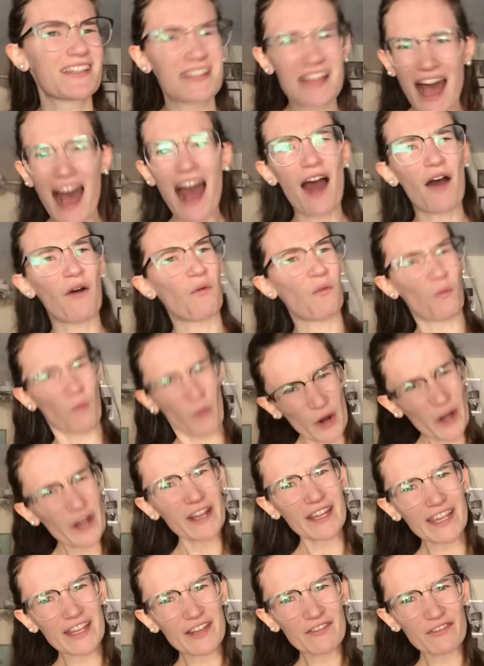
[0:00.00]
not
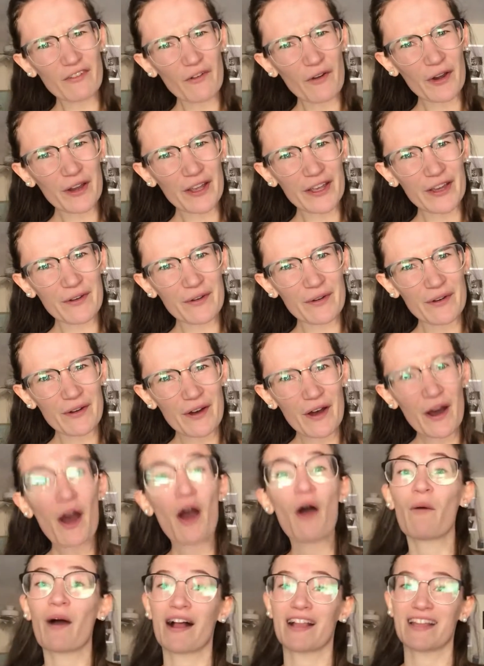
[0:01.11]
working for you?
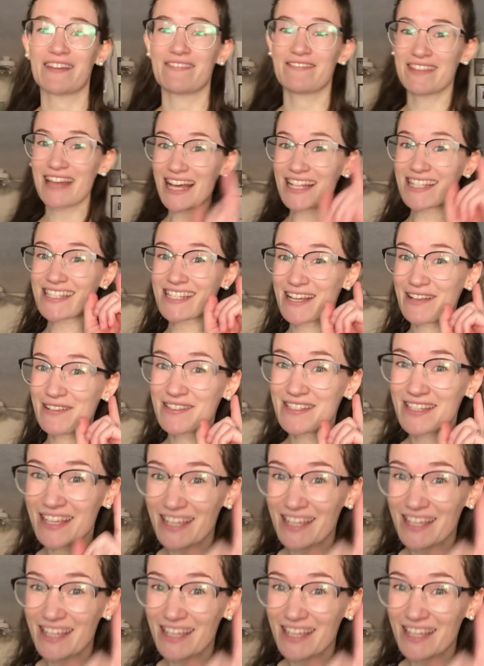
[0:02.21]
Well, if that sounds